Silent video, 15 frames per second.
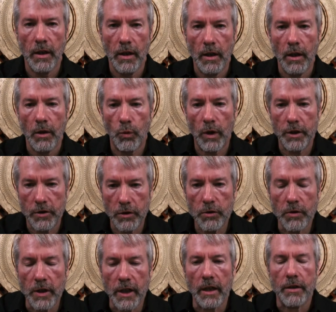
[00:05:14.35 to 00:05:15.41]
What do
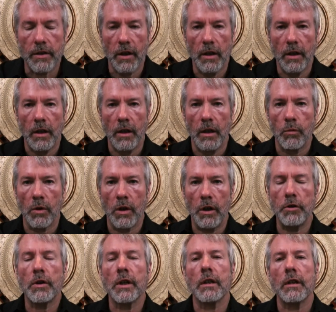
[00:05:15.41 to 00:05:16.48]
you get? Well,
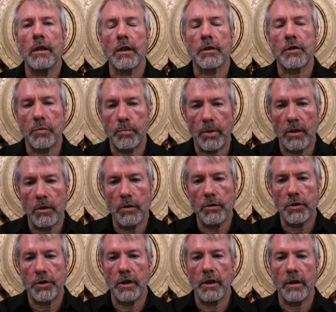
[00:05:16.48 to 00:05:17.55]
you get an
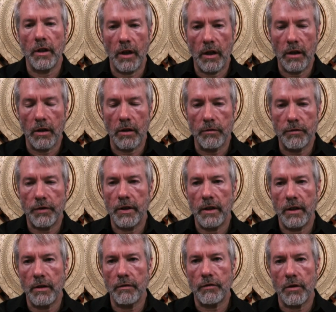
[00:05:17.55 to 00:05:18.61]
explosion of
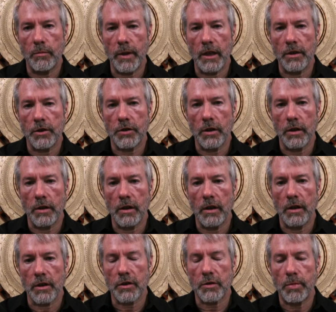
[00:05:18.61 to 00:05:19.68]
information,
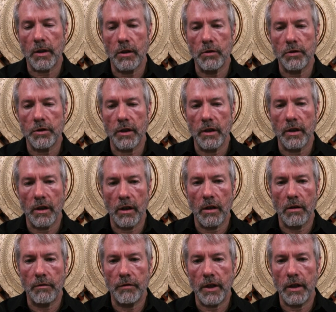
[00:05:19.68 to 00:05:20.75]
an explosion
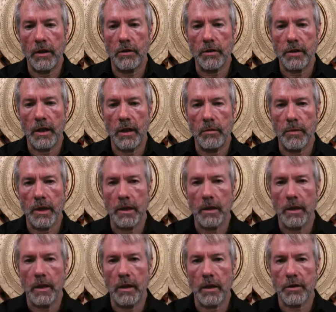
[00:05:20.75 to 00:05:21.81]
of entertainment,
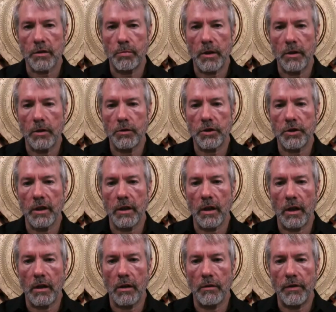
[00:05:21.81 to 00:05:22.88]
an explosion
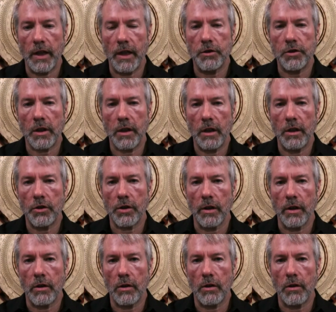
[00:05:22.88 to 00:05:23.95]
of
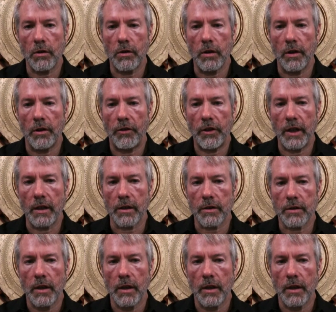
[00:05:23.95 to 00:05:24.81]
education, all good things,